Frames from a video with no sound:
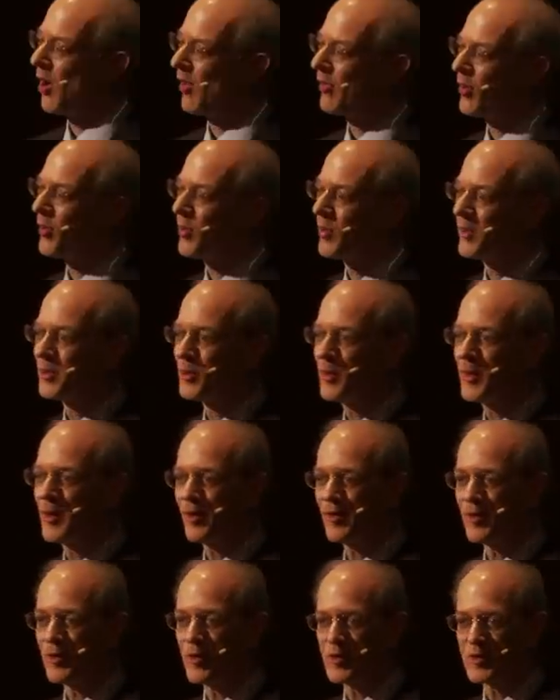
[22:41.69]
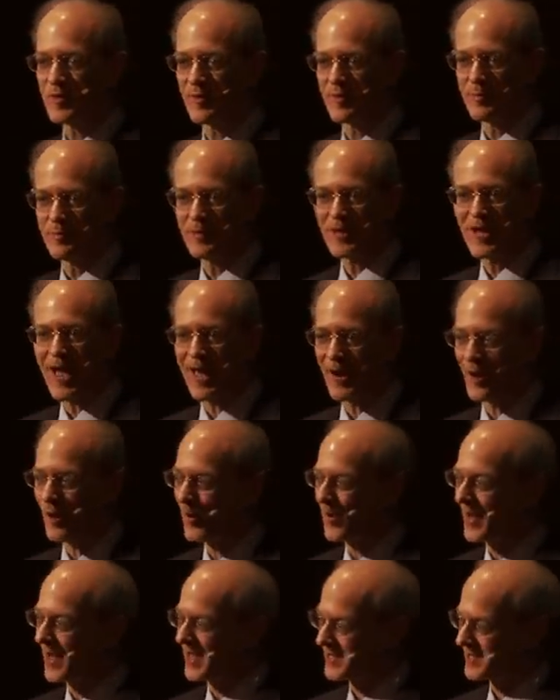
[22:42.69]
Although you hear the use of the
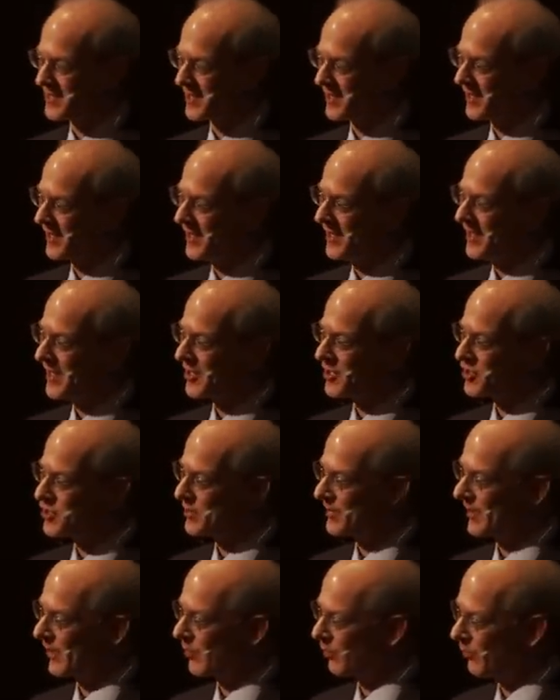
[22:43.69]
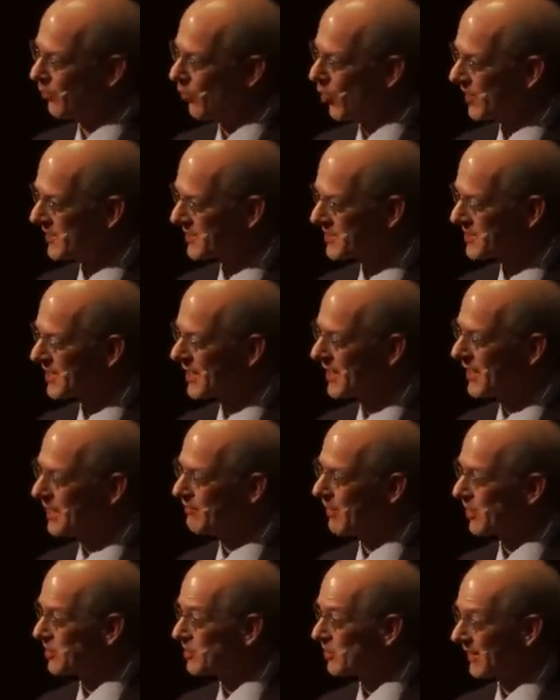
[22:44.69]
piano as an instrumental voice,
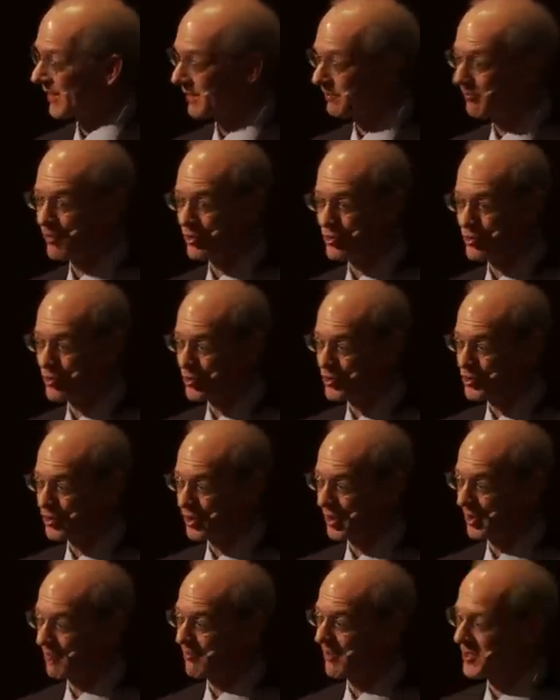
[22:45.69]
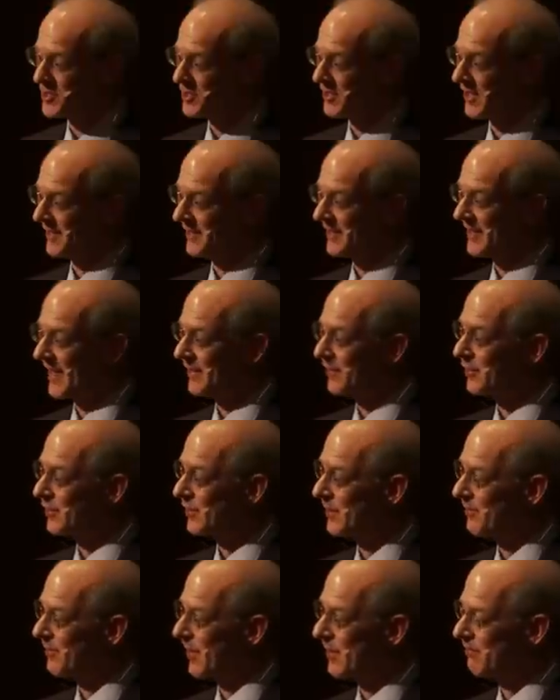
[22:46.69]
much like Petrushka, much like that
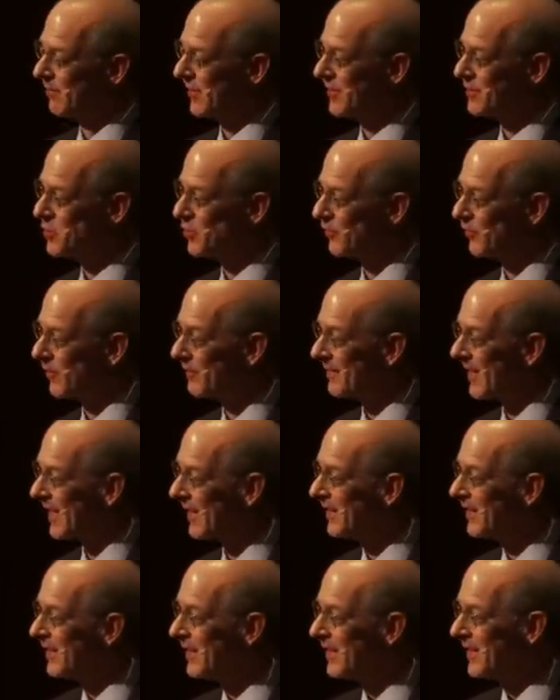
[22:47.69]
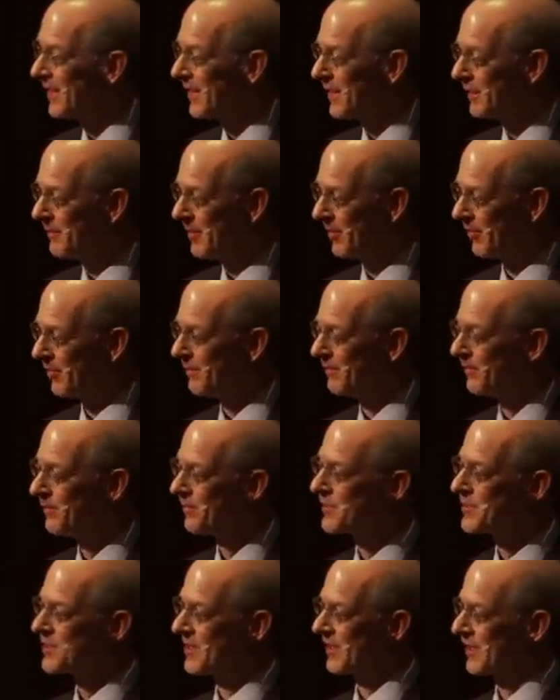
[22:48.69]
clip I played you from that Hindemith
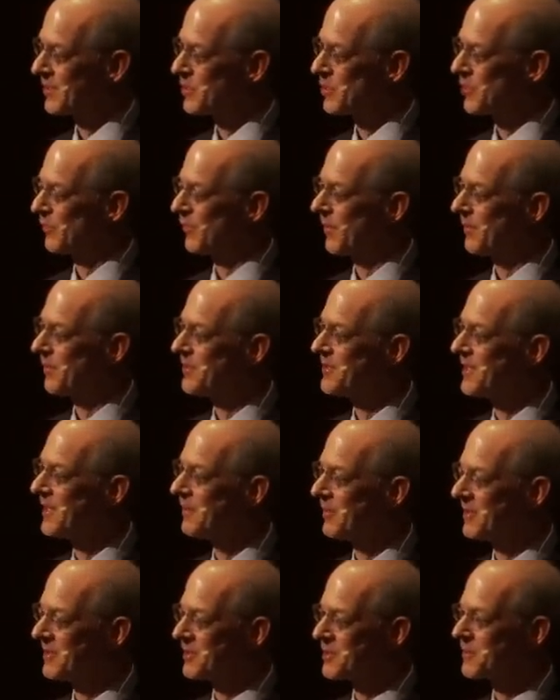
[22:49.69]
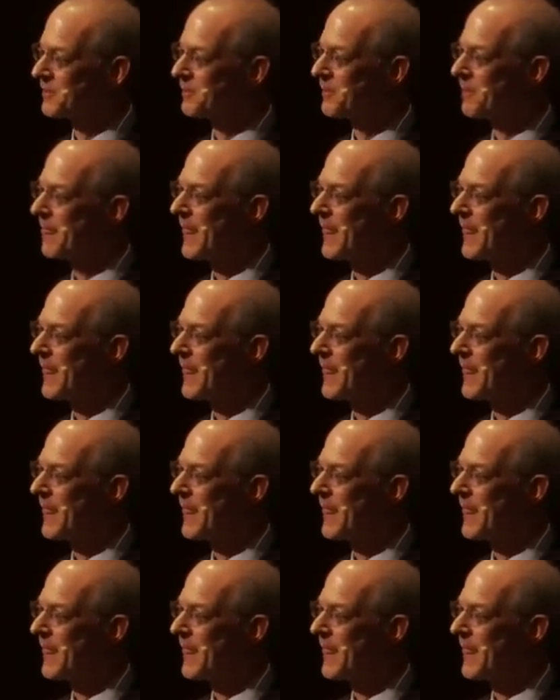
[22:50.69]
selection from the Demons.